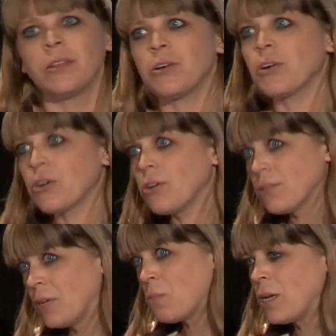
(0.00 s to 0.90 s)
There are
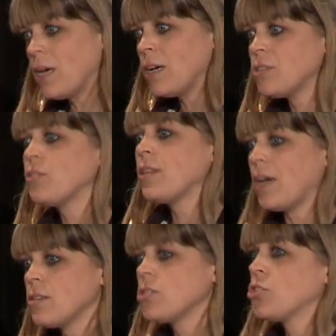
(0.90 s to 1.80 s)
currently
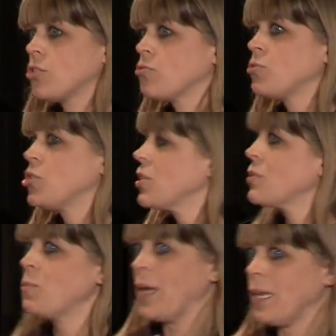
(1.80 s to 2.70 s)
100,000 children just
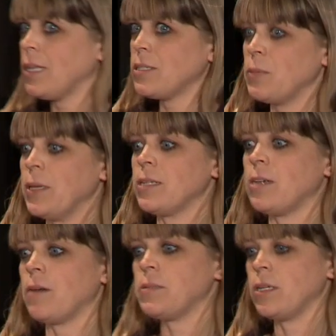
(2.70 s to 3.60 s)
waiting to be
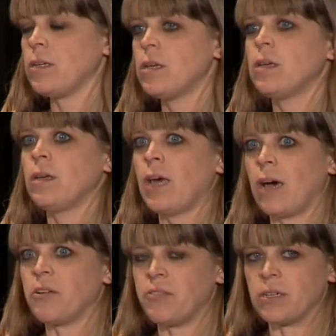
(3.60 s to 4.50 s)
adopted
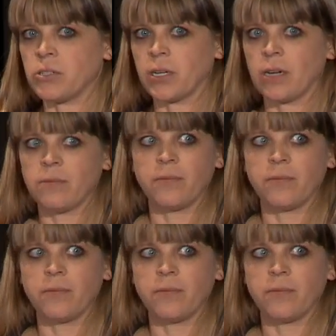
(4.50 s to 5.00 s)
out of foster care.